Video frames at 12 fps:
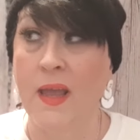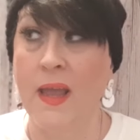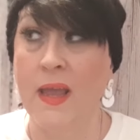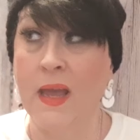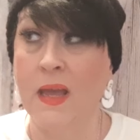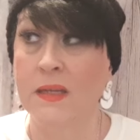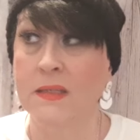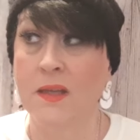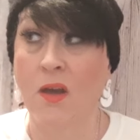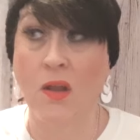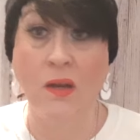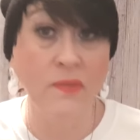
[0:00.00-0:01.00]
And
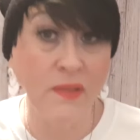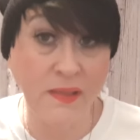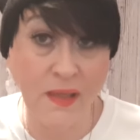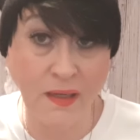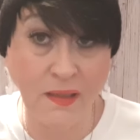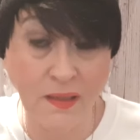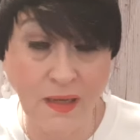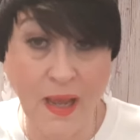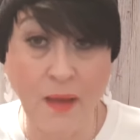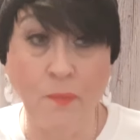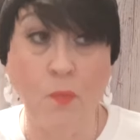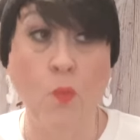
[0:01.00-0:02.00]
all of a sudden
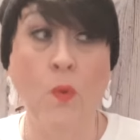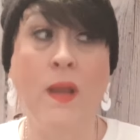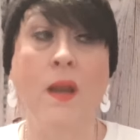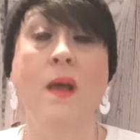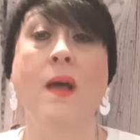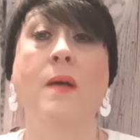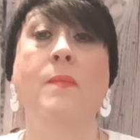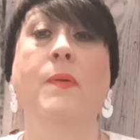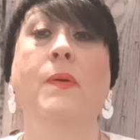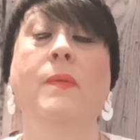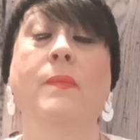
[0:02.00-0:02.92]
I went up,